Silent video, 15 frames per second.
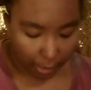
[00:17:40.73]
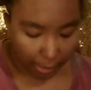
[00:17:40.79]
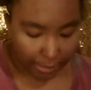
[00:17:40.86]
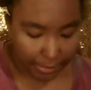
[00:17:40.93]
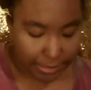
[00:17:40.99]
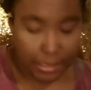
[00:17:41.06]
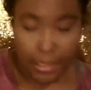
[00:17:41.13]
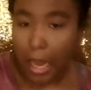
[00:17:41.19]

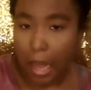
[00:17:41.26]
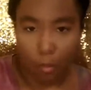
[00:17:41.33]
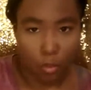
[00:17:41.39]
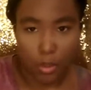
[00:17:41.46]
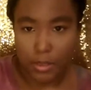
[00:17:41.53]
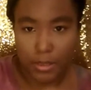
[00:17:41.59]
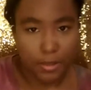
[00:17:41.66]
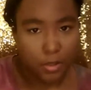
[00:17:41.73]
and to not
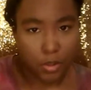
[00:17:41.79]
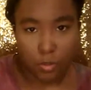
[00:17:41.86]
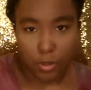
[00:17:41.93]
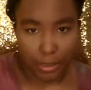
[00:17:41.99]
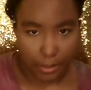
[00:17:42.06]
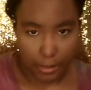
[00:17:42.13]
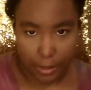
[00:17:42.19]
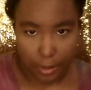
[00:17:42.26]
want to do
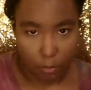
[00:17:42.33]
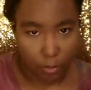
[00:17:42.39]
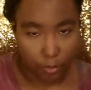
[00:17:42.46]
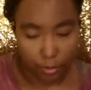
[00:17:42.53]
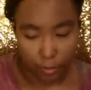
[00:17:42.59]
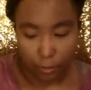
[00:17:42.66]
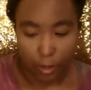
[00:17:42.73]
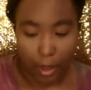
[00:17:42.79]
anything
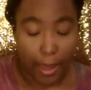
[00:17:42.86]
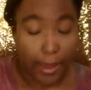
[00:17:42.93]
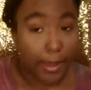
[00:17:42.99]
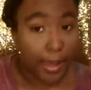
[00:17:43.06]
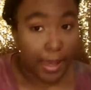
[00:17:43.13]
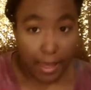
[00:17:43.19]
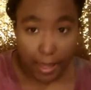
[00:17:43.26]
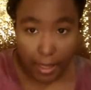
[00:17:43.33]
with you. Like,
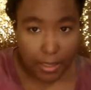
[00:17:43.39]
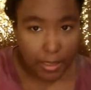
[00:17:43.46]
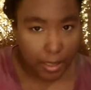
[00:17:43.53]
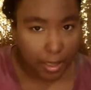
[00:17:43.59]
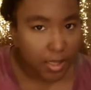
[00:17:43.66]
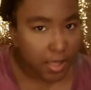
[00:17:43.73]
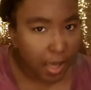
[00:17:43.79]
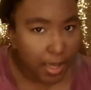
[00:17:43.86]

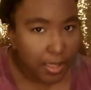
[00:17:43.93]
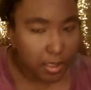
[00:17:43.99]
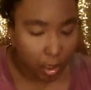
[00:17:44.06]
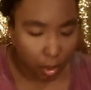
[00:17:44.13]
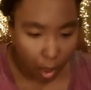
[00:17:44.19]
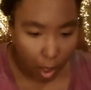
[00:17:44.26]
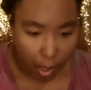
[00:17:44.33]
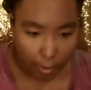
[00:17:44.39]
it takes a
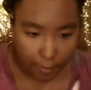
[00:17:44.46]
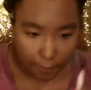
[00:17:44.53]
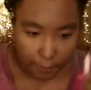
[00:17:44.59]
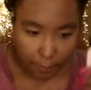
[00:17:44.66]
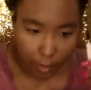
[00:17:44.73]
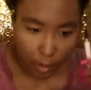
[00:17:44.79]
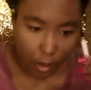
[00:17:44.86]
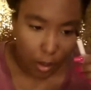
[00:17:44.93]
lot.
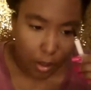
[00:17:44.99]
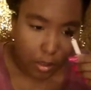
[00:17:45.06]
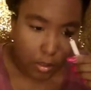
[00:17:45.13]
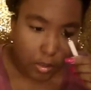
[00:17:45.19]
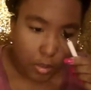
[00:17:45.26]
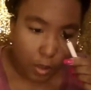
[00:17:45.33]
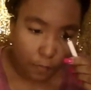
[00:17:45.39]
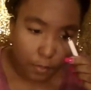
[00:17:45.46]

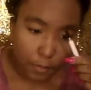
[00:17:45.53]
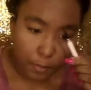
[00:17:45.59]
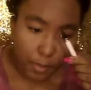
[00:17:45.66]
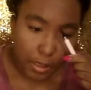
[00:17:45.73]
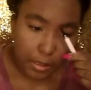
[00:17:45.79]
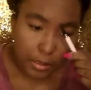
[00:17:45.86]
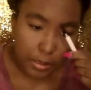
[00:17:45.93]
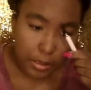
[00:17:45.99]
So for
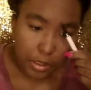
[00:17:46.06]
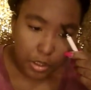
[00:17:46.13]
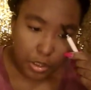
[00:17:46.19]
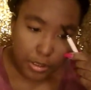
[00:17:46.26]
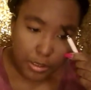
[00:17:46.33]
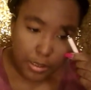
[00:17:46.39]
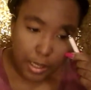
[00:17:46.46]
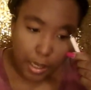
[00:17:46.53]
me to
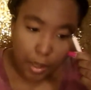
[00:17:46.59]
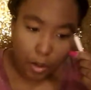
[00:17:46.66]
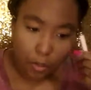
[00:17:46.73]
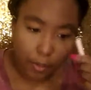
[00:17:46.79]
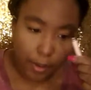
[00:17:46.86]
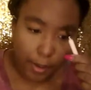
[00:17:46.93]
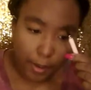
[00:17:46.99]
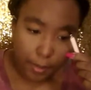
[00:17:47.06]
just say,
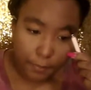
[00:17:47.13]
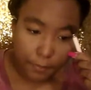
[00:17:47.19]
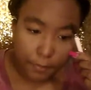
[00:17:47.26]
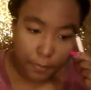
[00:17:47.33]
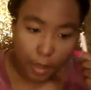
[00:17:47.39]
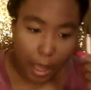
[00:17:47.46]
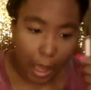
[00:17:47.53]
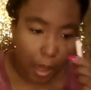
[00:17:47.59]
okay,
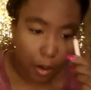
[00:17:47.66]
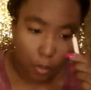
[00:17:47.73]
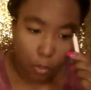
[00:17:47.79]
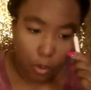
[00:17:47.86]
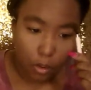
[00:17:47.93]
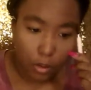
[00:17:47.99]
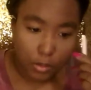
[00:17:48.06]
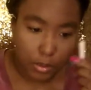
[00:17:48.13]
I don't
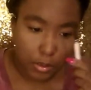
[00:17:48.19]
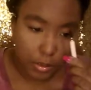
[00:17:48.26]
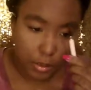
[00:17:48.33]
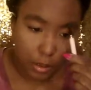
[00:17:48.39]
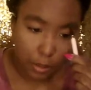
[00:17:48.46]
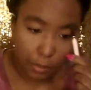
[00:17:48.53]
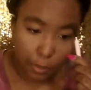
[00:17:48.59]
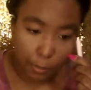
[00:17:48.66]
want to go to this
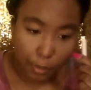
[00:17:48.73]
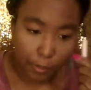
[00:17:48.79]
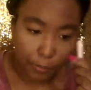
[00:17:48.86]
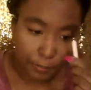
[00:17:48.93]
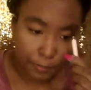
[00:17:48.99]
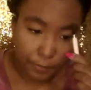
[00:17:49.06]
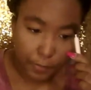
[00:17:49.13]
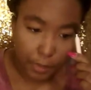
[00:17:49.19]
girl no more.
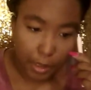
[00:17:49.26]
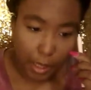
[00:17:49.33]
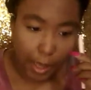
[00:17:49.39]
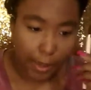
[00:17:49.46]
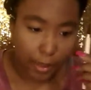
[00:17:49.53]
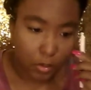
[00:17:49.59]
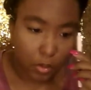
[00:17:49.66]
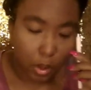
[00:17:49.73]

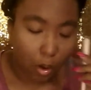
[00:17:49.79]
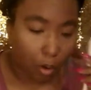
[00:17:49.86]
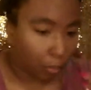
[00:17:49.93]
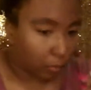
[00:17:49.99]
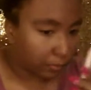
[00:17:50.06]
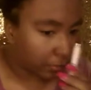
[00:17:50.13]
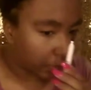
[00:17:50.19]
Like, no.